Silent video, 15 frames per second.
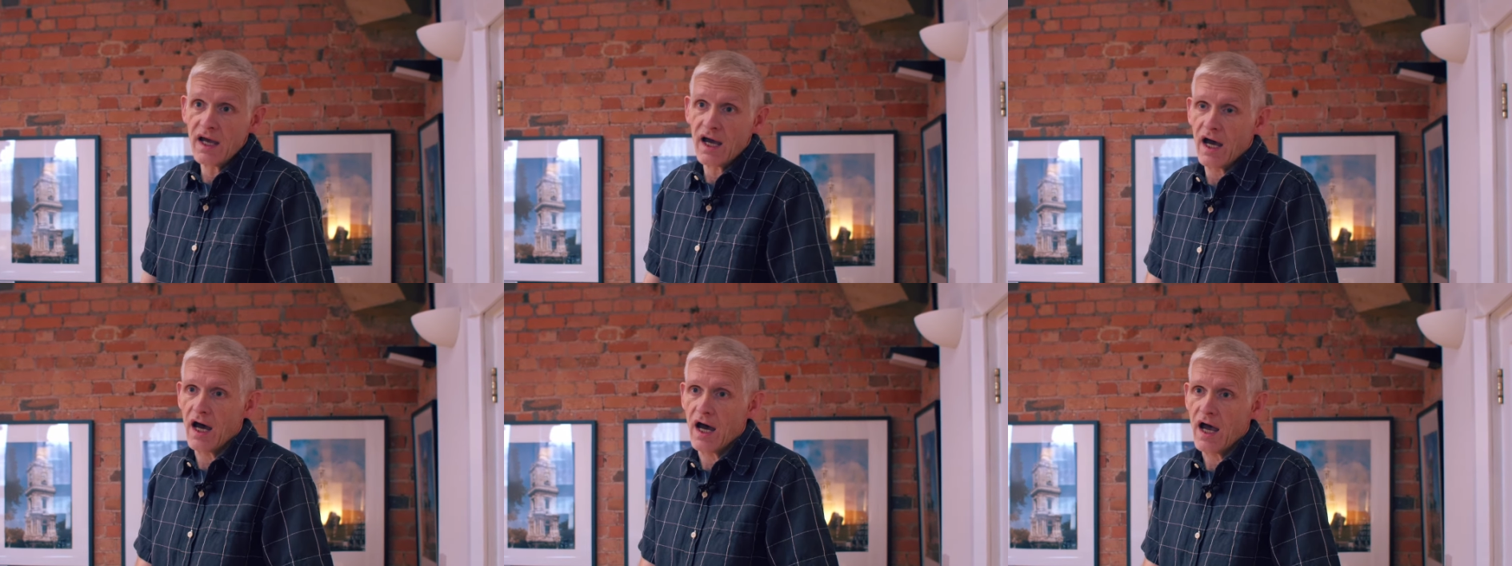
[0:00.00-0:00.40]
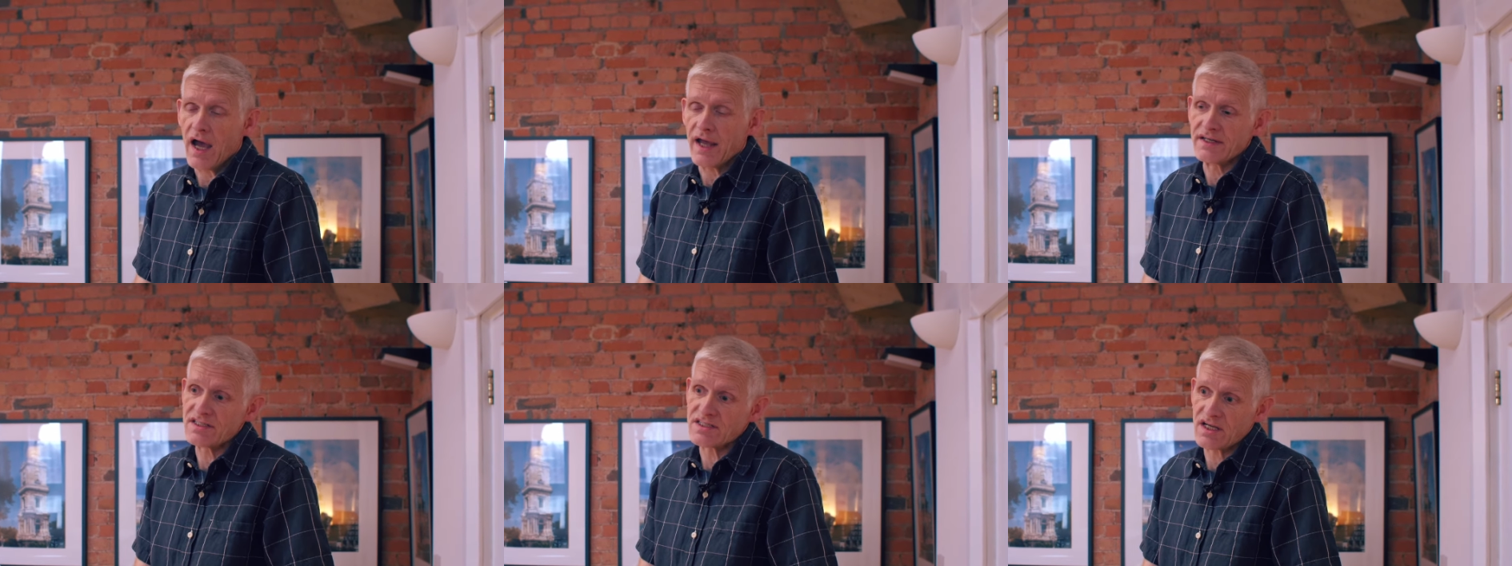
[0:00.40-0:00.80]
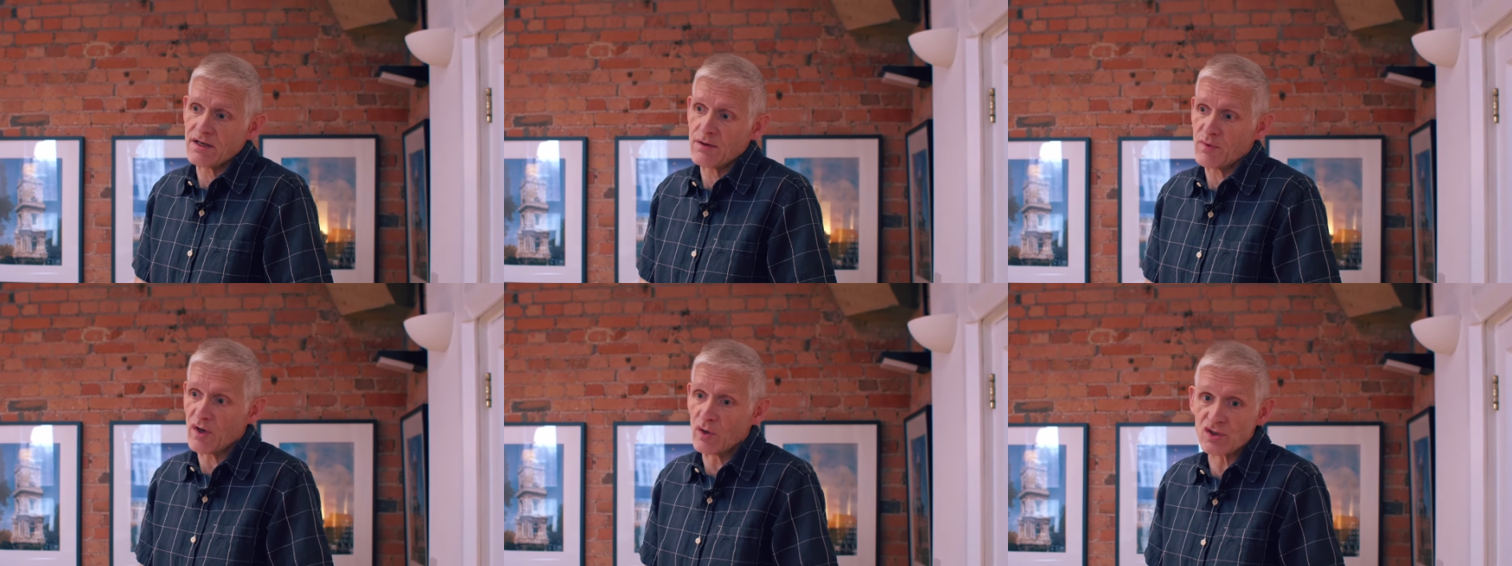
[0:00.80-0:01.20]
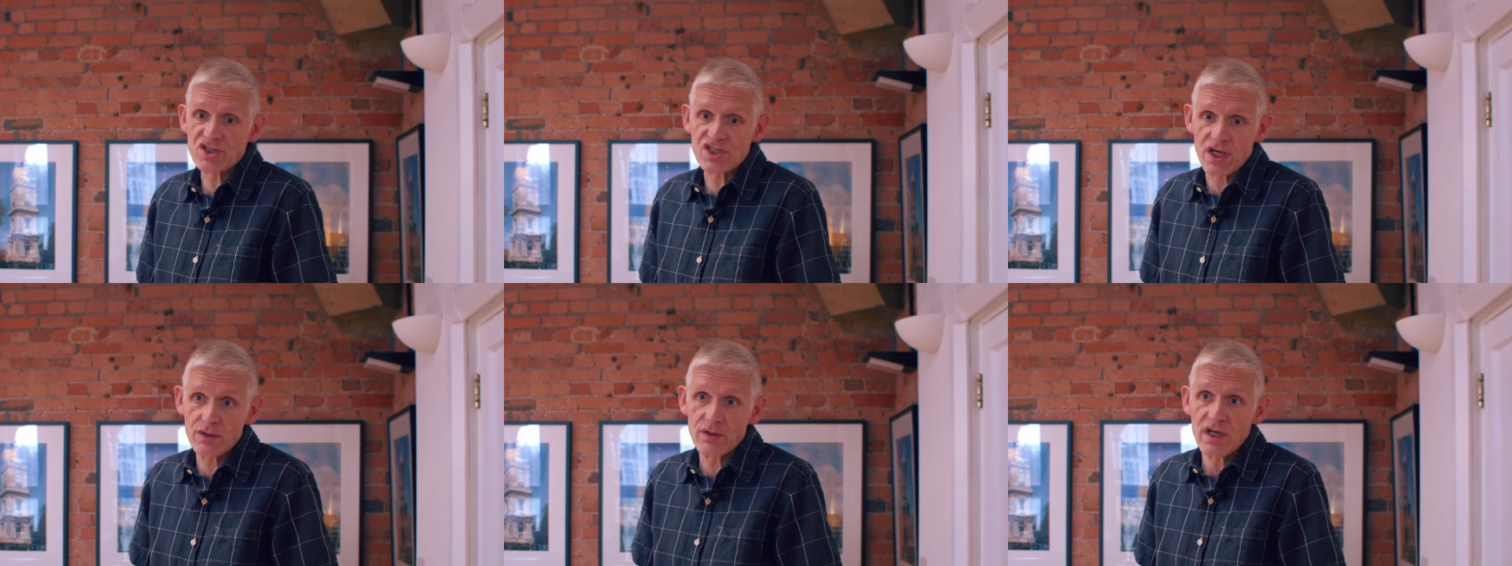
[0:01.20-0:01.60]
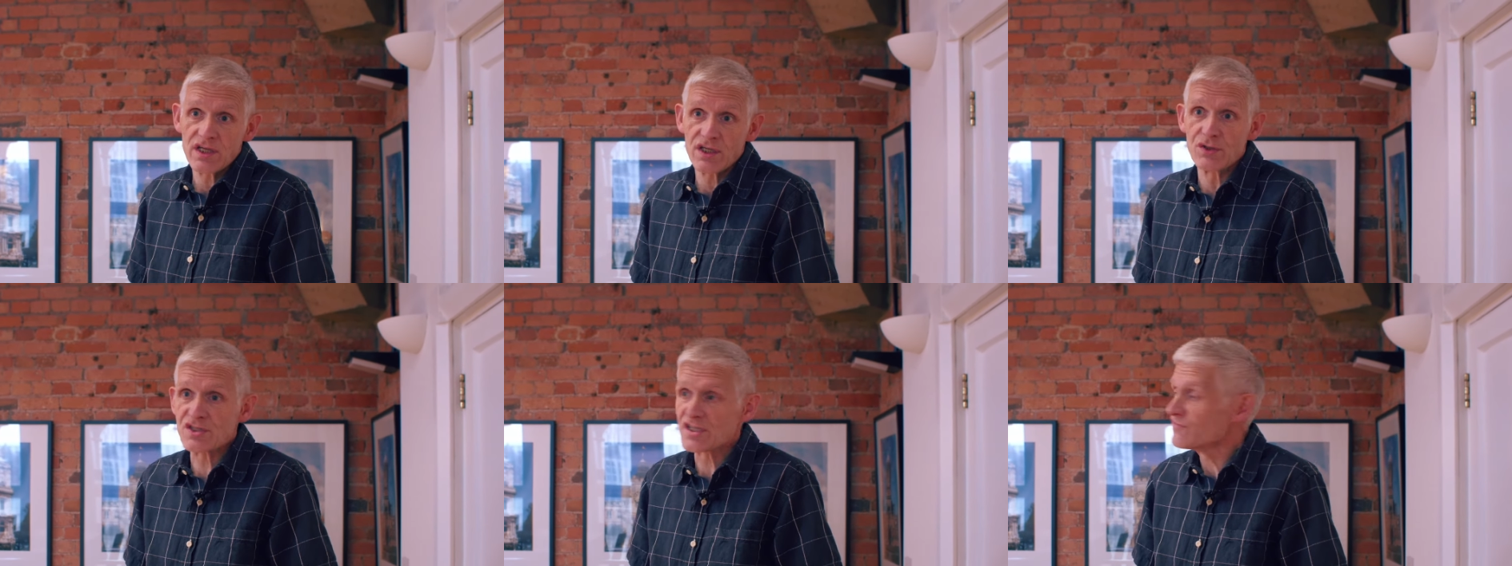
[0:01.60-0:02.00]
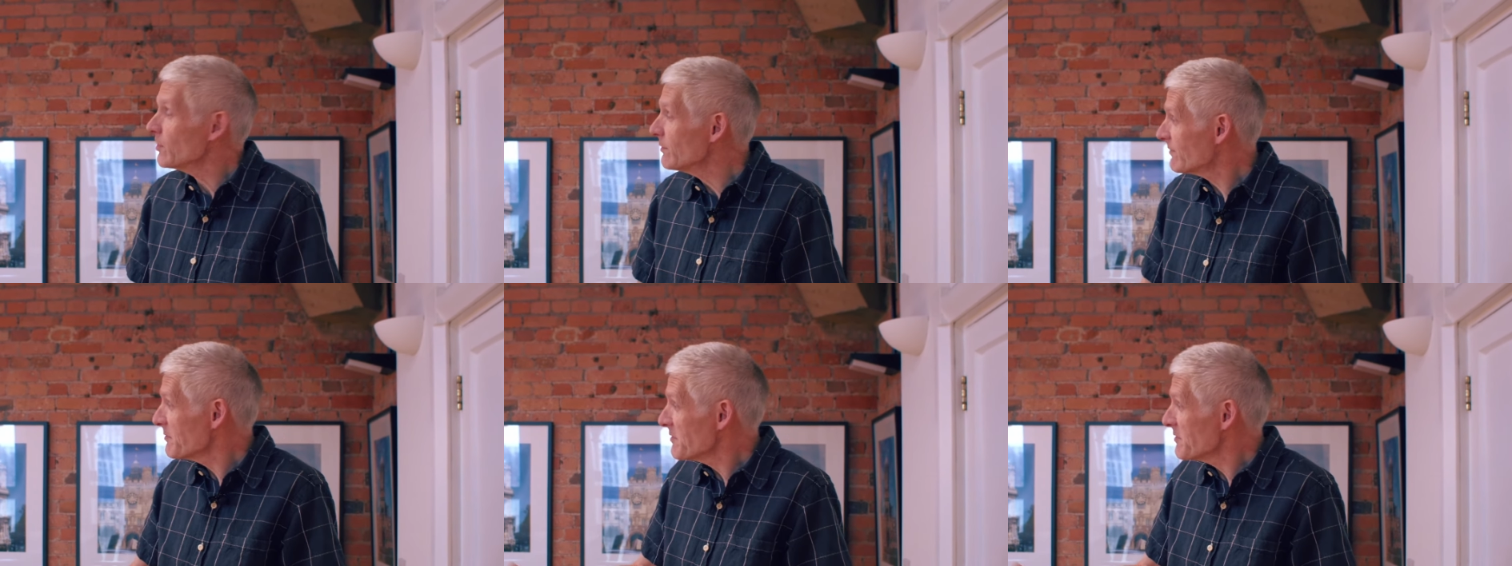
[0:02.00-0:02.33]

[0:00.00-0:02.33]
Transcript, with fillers: uh, and uh, we also use the room for